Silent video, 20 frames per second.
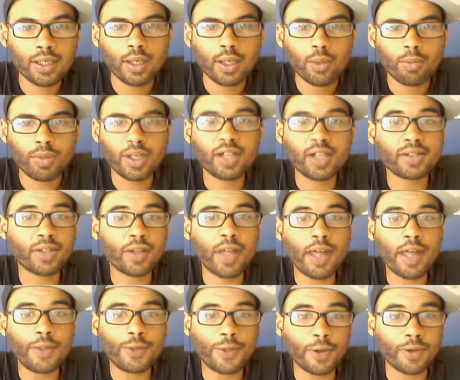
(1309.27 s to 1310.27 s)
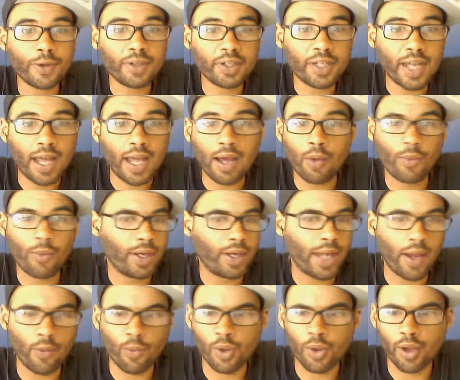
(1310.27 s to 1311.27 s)
Because on that 3rd and down, when
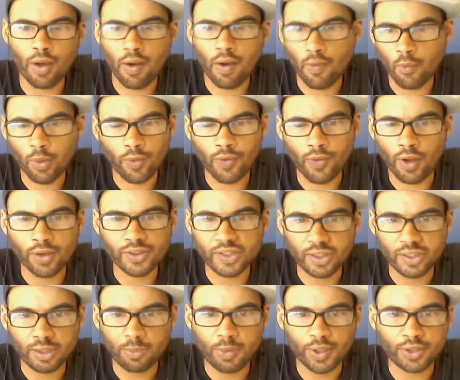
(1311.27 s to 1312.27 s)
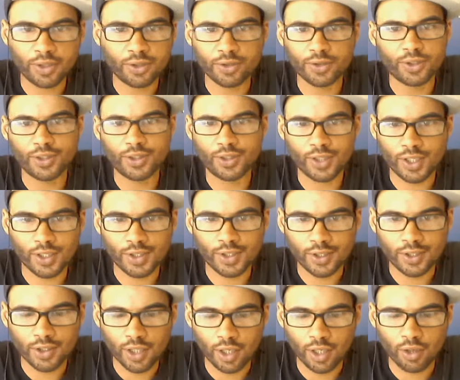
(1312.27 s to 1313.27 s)
we've all seen the pictures, it's
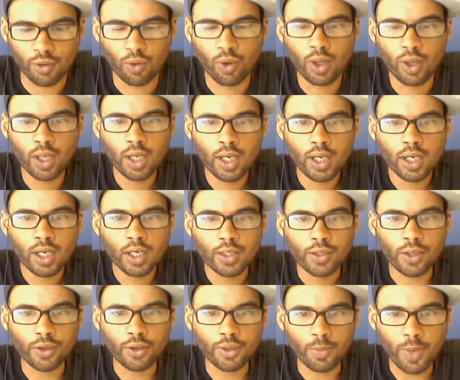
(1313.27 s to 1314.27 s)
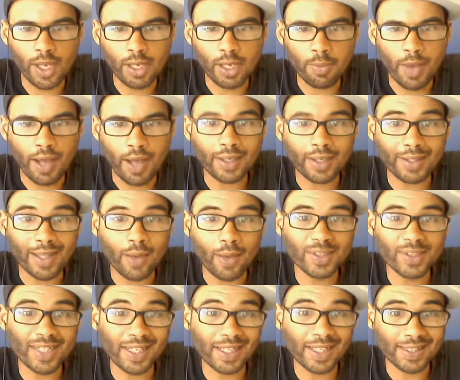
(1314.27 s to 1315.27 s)
no debate about it. That was
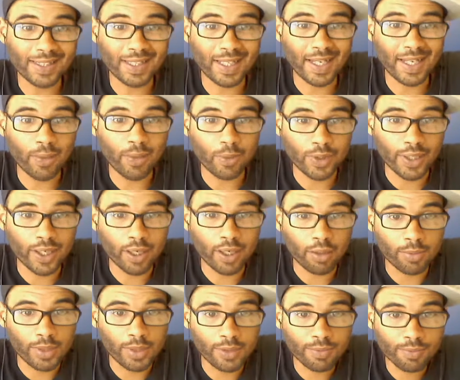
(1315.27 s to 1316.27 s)
a hit to the head with the helmet.